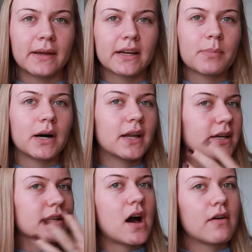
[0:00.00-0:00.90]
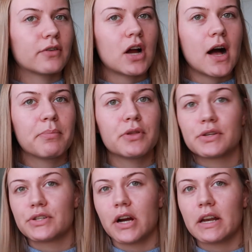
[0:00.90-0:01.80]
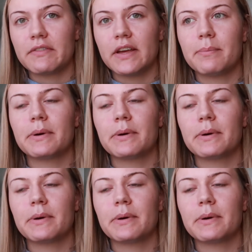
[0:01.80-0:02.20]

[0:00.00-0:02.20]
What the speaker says: makeup on and cover up the start of it,